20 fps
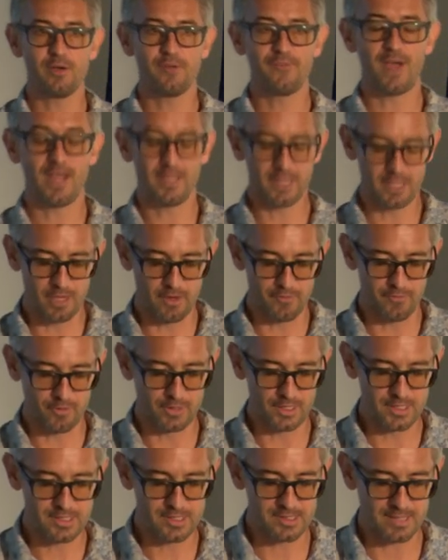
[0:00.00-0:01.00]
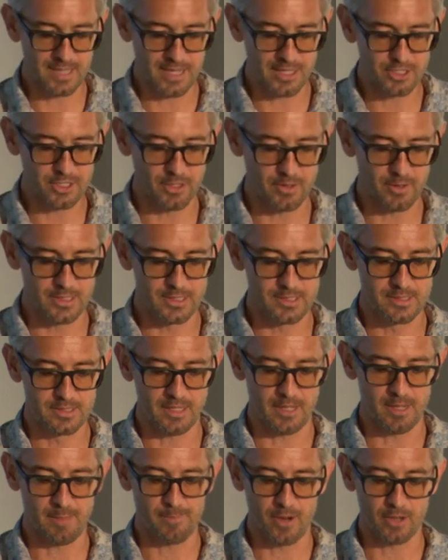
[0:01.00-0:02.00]
of Heidegger for this lecture is
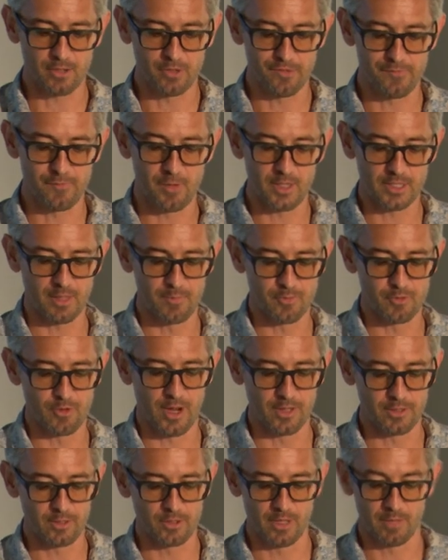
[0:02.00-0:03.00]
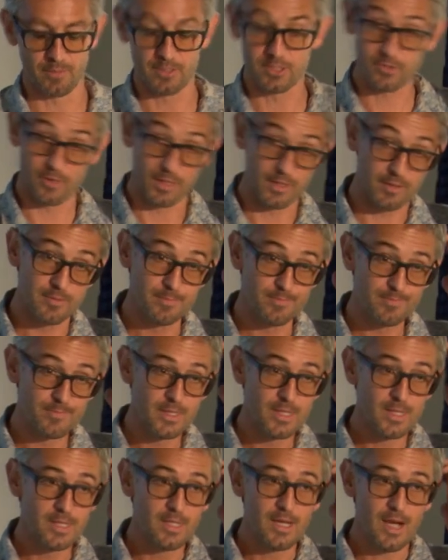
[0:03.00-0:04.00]
uh, part of what I'm trying to demonstrate.
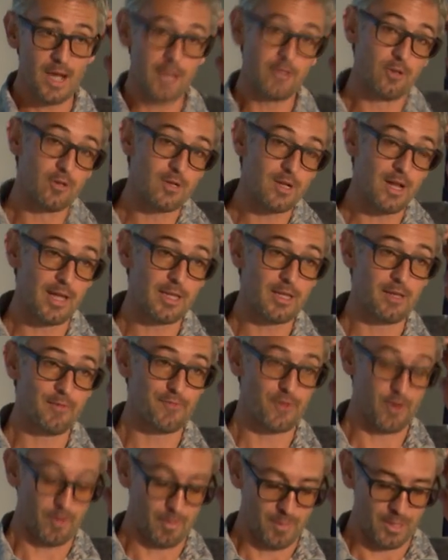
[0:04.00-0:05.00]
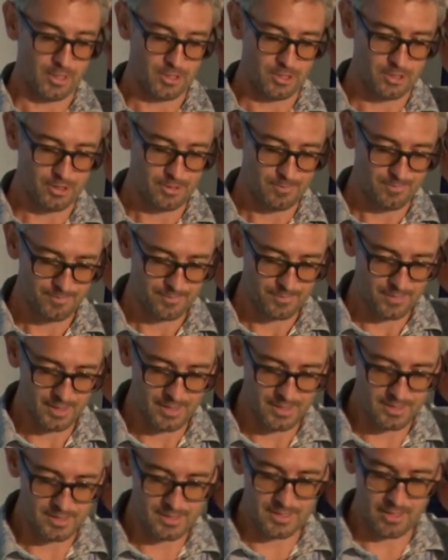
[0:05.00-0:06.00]
I don't like him very much.
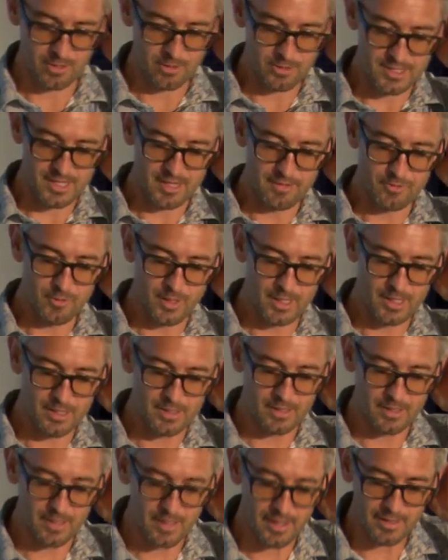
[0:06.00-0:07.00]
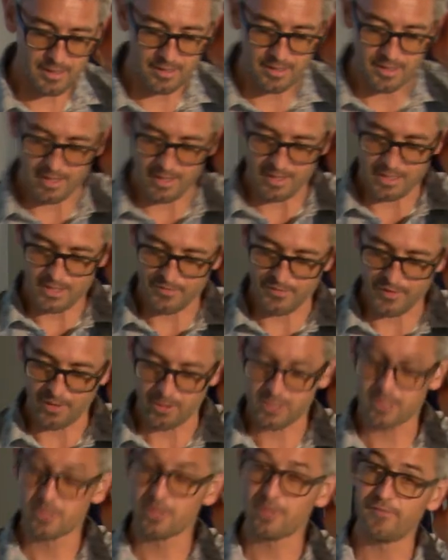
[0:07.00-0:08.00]
He's egocentric, and uh, his
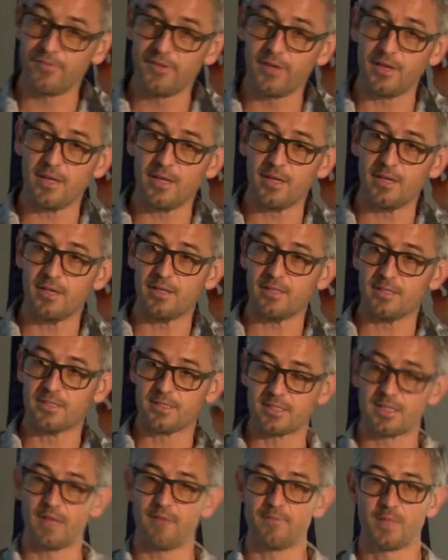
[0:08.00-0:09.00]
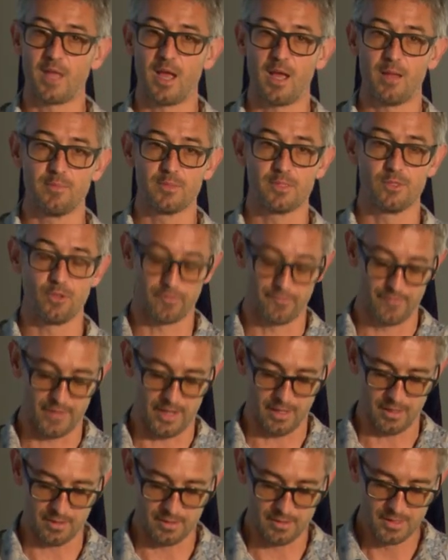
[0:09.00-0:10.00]
philosophy is sometimes not
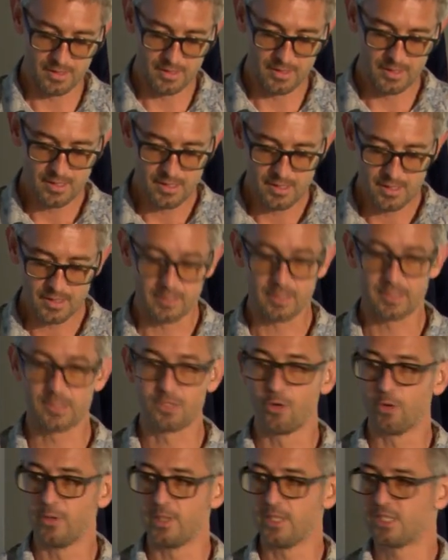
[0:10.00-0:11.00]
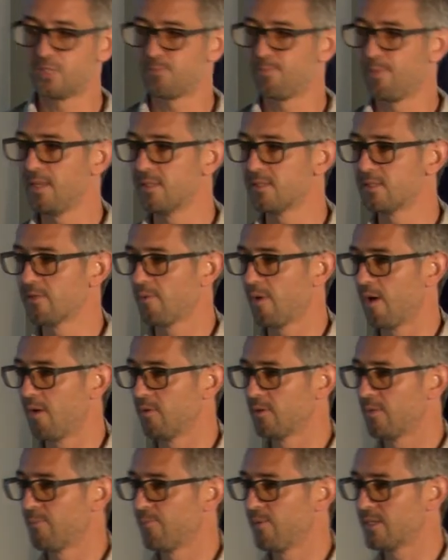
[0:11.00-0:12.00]
veiled. The story spins
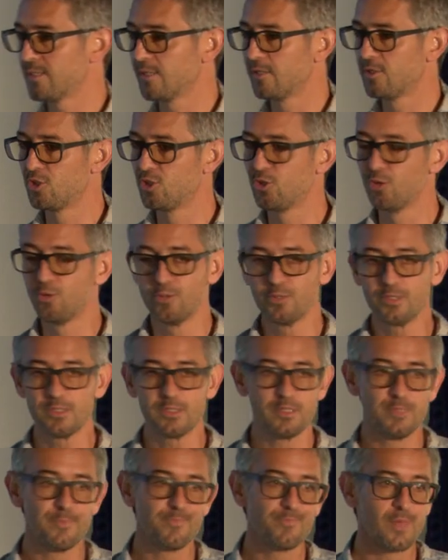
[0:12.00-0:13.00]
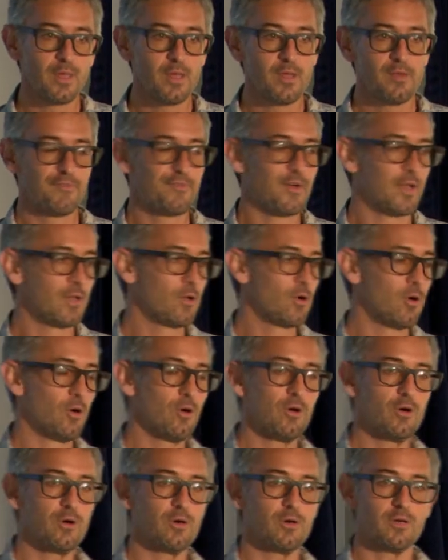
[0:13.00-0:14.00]
around the present shoes, Van
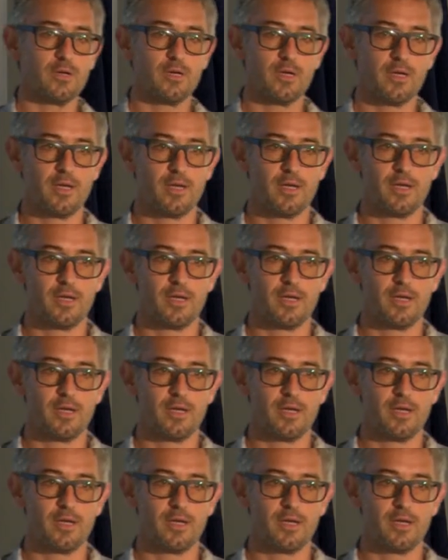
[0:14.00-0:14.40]
Gogh, uh,